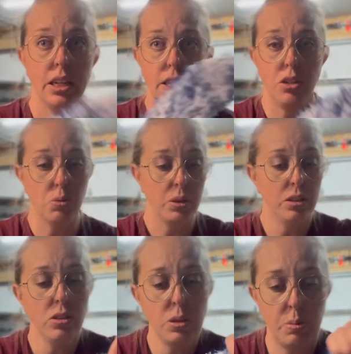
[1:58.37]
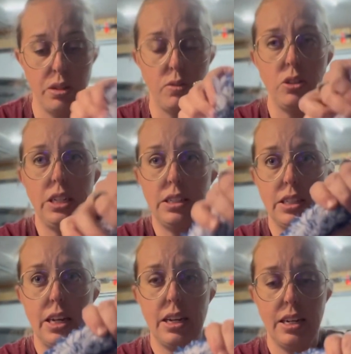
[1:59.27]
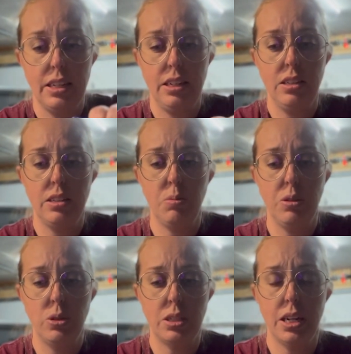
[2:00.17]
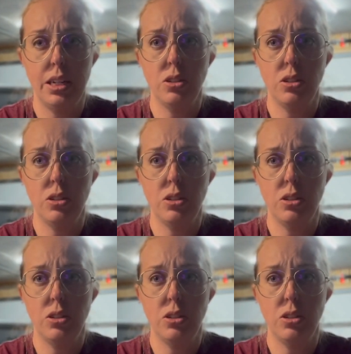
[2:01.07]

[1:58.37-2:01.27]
in your wheels, but if you need to get in some of those tighter